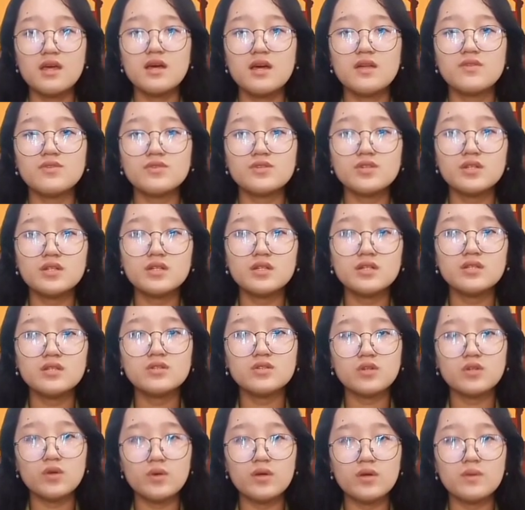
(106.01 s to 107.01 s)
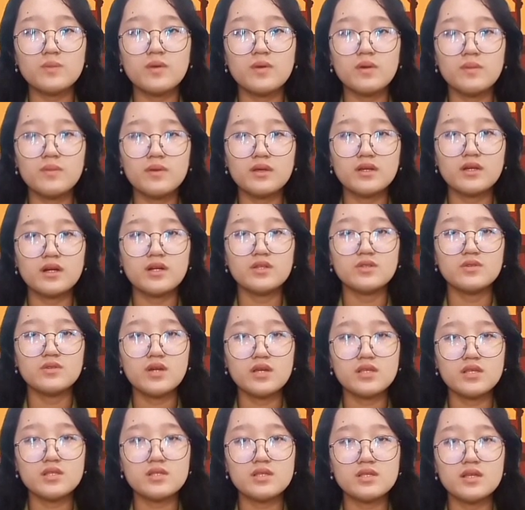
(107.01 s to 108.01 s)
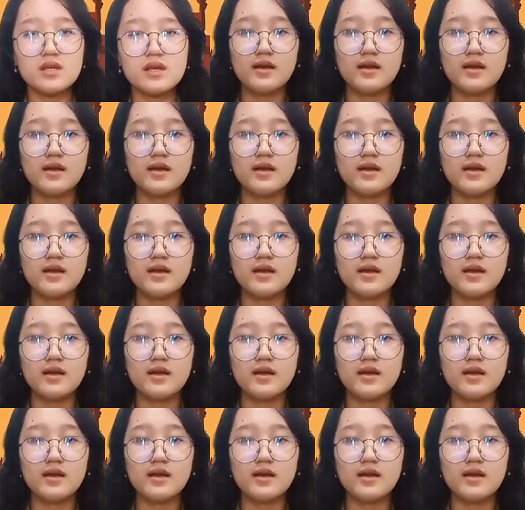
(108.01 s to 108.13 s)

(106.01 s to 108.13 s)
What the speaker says: and triggered growing public unrest.